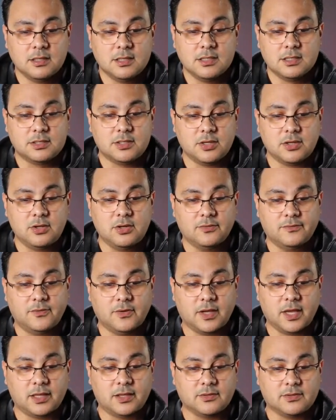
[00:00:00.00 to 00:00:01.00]
So you don't
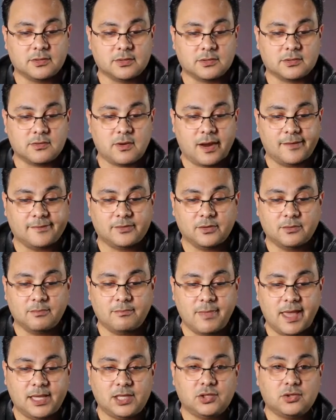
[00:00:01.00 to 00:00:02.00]
forget to subscribe. So
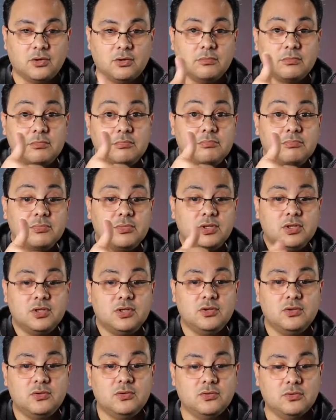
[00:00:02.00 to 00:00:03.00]
make sure
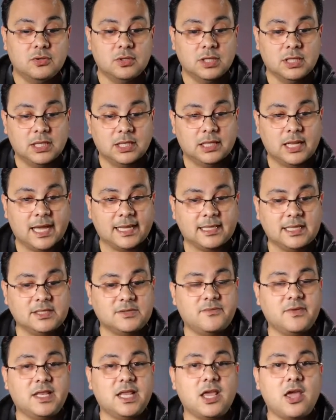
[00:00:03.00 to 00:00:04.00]
you like this
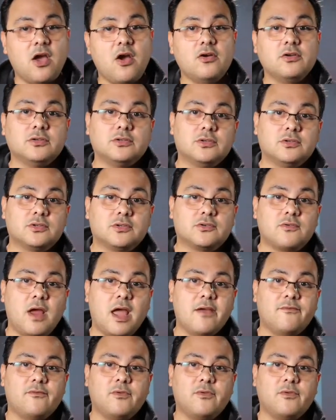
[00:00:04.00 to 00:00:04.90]
video. Subscribe.